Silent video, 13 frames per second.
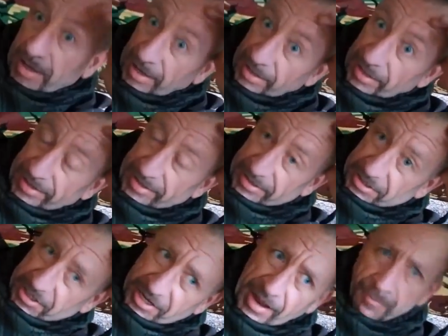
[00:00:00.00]
I like
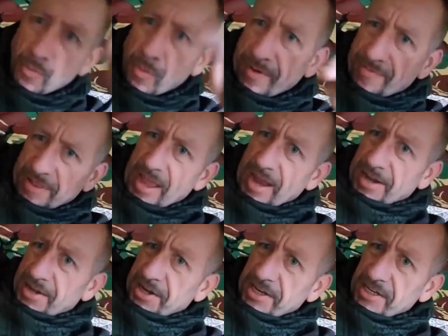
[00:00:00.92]
to camp with a
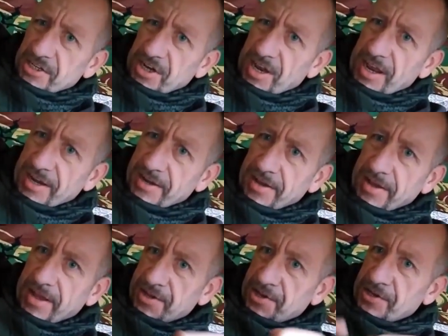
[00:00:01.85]
line each side
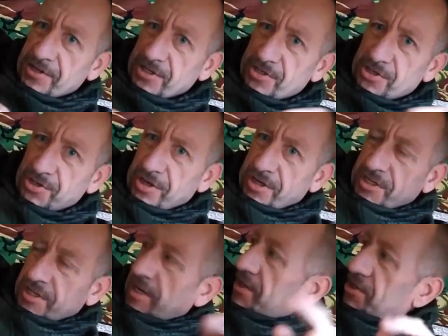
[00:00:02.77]
and use a
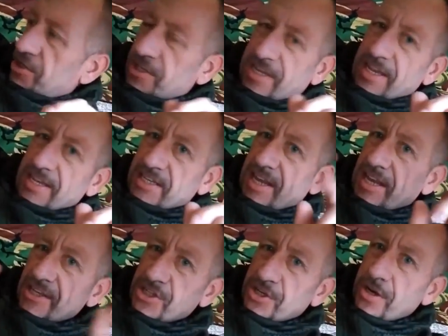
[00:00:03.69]
trucker's hitch to get
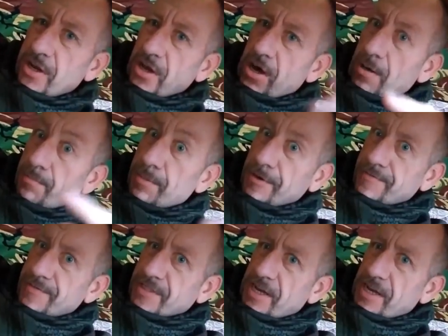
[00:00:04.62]
tension on both